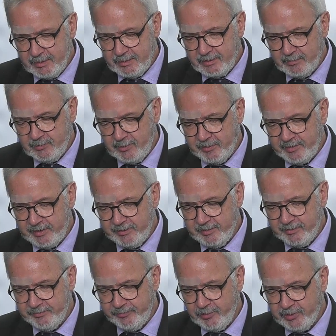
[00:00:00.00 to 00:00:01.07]
to more than
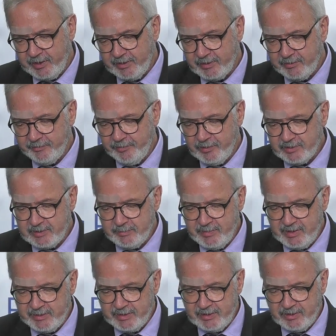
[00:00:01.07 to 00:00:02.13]
$440
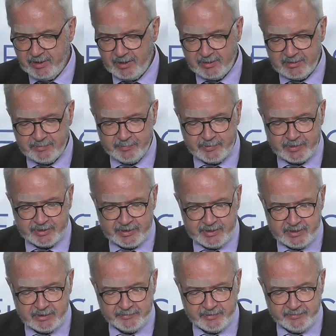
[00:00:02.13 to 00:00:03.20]
billion per
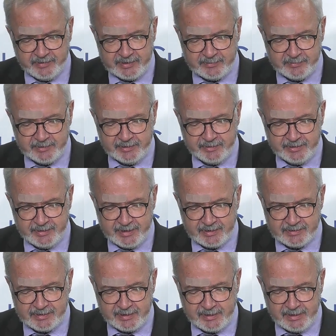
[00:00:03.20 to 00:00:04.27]
year of investment in the
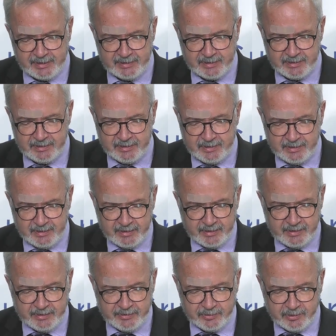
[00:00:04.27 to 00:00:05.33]
next decade
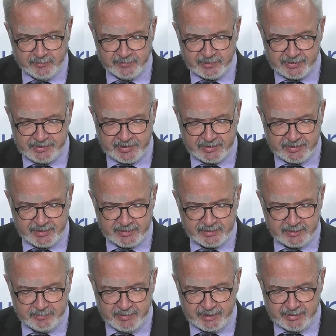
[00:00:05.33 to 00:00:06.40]
and to over
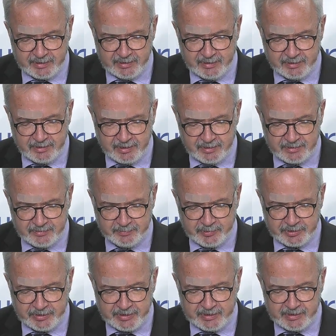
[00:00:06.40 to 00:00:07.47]
$600 billion per
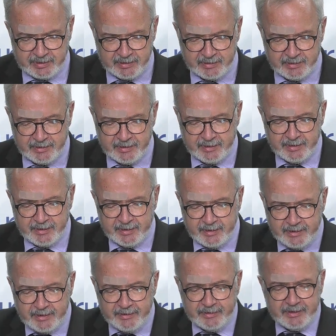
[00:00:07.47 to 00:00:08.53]
year
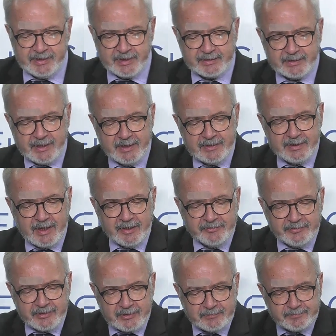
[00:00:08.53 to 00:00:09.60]
in the decade
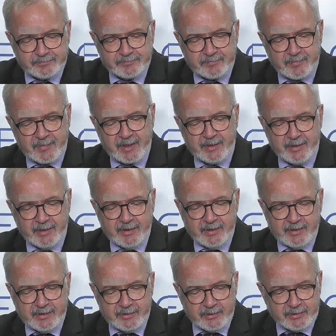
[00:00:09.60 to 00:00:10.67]
after,
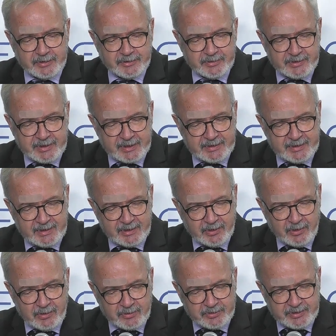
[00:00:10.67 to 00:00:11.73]
in order to take nearly
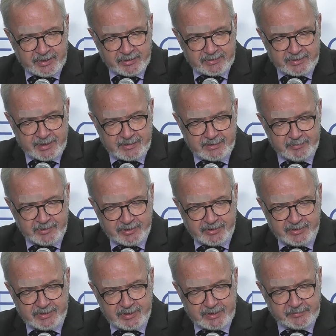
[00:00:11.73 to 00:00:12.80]
all greenhouse gas
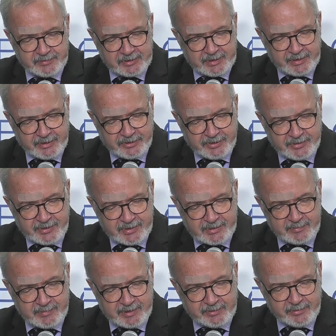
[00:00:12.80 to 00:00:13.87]
emissions out of our energy
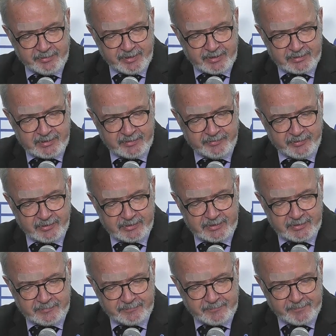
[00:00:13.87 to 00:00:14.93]
system by 2040.